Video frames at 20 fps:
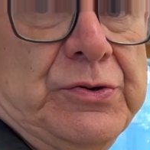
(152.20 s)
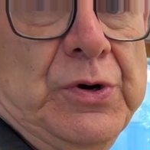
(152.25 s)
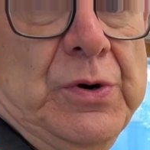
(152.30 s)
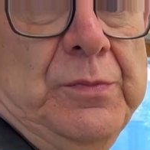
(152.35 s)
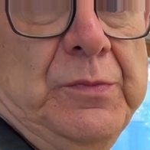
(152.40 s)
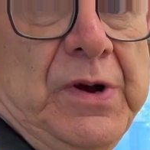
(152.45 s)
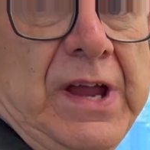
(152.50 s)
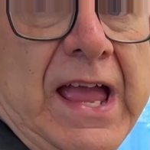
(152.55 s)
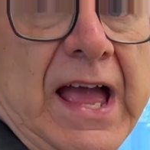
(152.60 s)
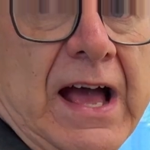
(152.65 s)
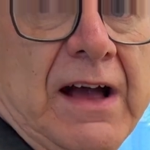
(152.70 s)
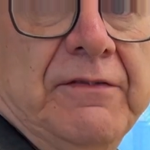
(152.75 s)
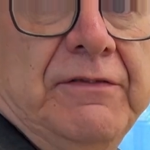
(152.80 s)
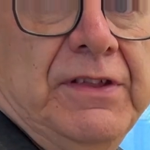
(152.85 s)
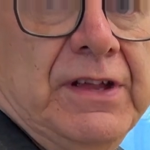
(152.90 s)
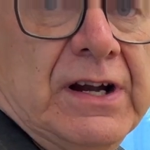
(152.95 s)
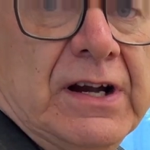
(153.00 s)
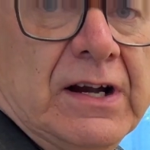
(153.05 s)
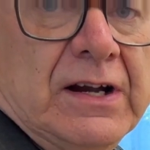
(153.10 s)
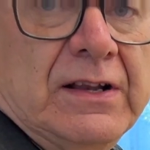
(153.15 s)
room we have
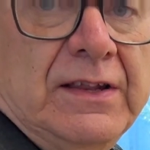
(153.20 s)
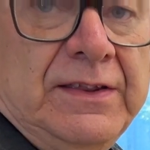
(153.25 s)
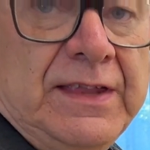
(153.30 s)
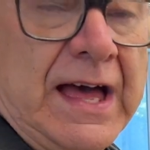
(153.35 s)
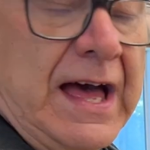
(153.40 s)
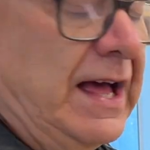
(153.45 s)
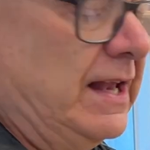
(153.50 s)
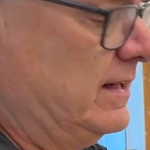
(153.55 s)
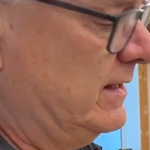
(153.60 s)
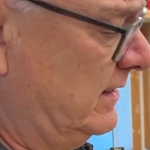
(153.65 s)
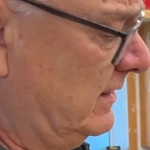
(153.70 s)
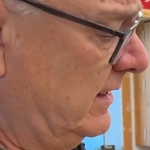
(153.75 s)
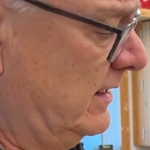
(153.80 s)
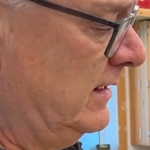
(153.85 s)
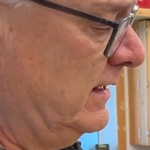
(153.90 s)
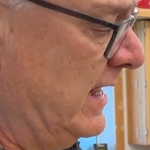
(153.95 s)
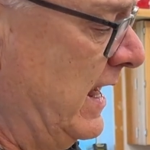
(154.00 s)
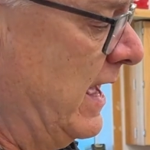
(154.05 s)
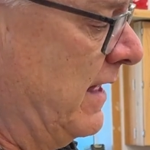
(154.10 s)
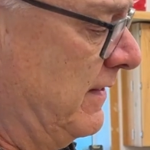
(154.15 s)
there,
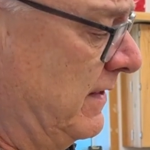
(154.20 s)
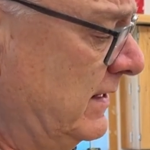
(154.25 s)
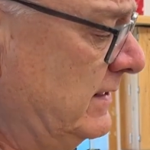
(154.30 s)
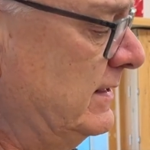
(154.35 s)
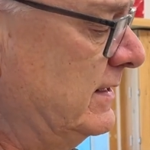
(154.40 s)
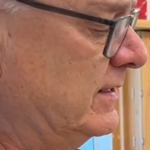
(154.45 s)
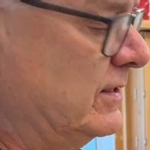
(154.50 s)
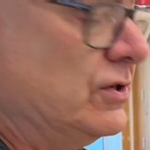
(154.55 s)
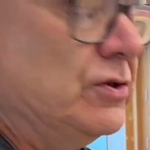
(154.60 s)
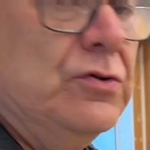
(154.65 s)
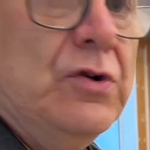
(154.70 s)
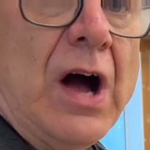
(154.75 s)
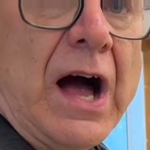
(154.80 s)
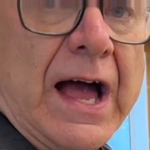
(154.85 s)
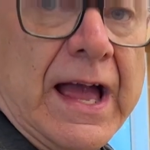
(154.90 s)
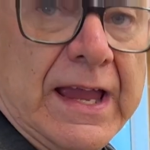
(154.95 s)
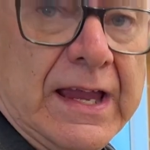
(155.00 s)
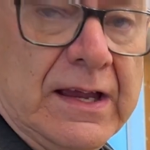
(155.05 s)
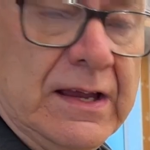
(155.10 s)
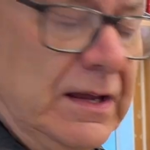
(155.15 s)
this is too high.
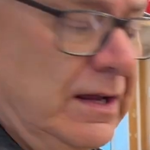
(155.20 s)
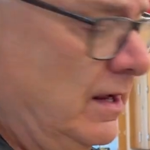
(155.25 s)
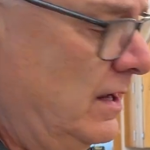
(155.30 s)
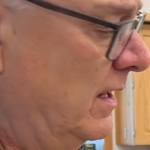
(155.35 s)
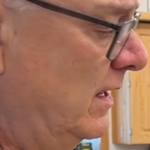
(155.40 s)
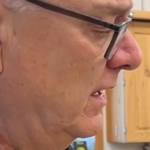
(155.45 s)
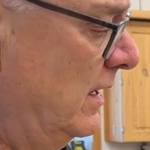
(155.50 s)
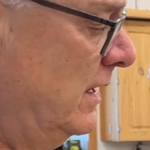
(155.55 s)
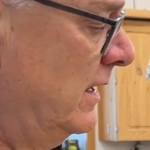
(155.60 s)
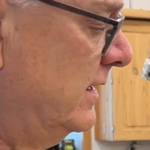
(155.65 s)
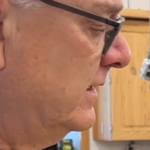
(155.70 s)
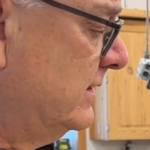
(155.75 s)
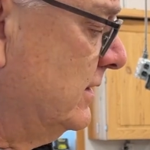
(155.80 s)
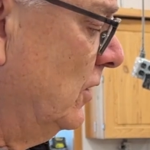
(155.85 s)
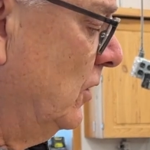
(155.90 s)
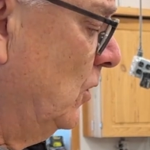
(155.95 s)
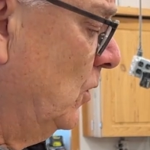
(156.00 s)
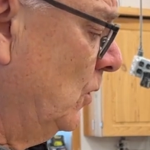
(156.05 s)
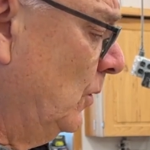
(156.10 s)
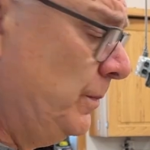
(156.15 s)

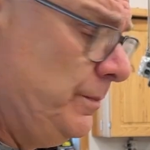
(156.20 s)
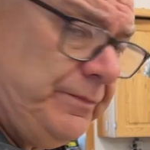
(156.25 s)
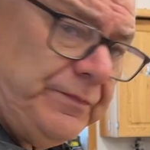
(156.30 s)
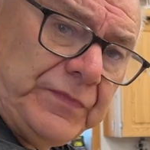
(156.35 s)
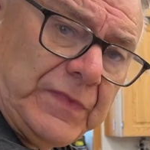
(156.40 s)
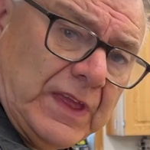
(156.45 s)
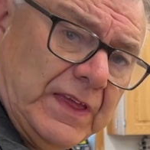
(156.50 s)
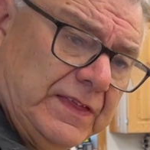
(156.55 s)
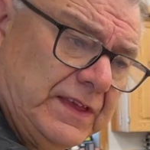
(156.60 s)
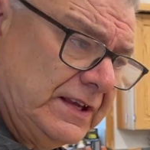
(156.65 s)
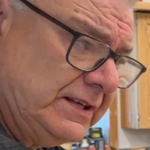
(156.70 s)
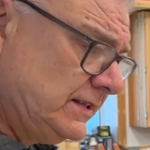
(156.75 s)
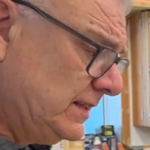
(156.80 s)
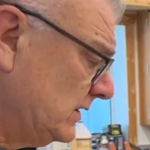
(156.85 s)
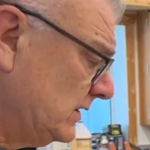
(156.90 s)
So this